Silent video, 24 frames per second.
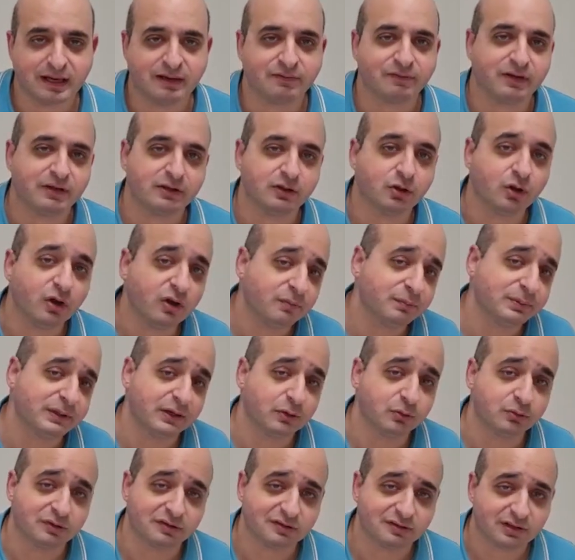if a lot of
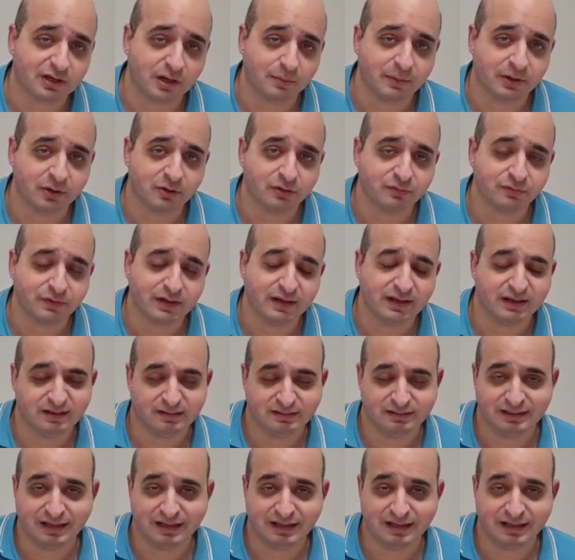potato doesn't come out of it,